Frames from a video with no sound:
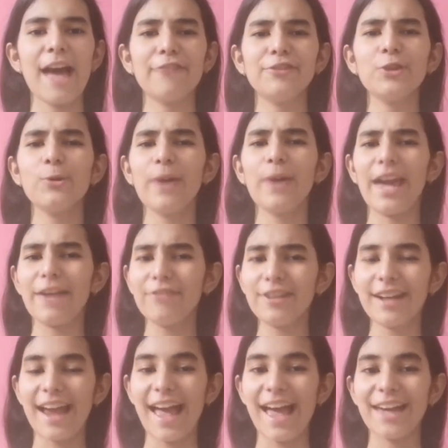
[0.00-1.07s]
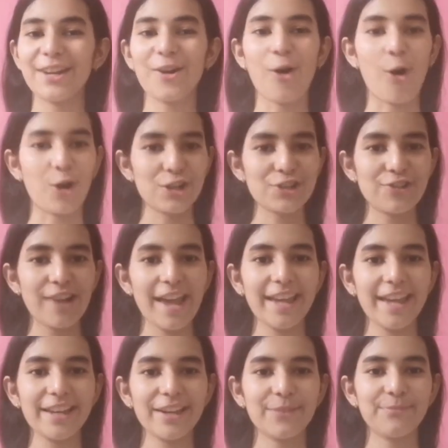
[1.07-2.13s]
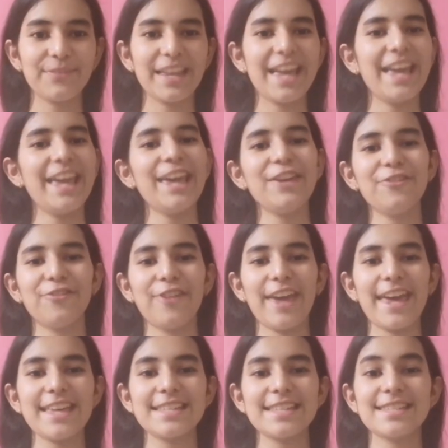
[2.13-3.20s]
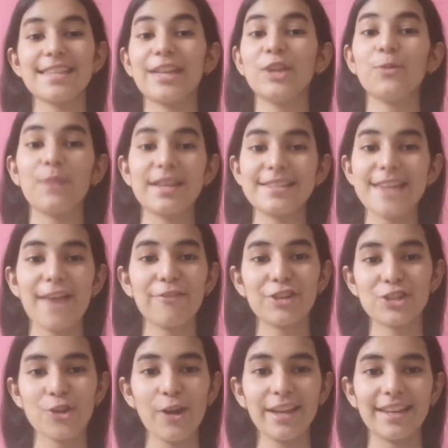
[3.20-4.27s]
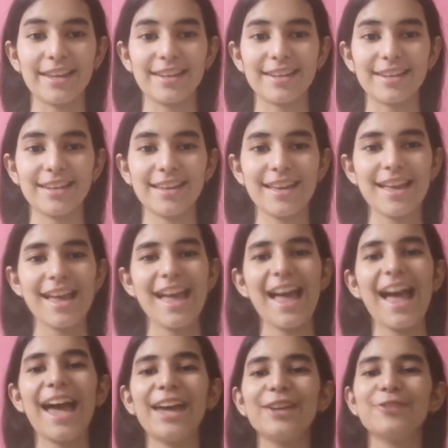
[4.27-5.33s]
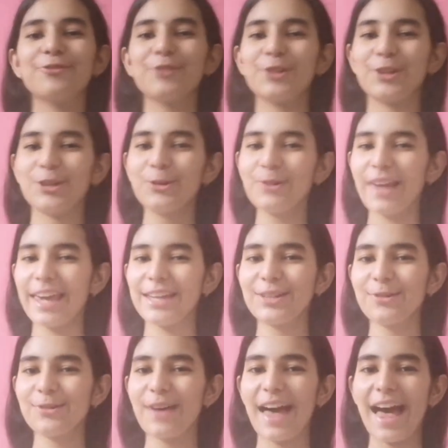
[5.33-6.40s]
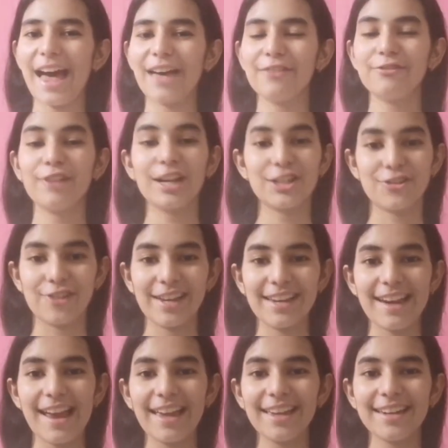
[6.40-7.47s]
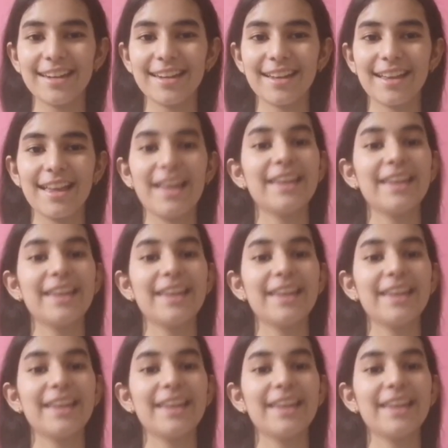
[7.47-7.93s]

Have you ever had a horse ride? If yes, then you must have enjoyed it. And would you like to have a tree ride?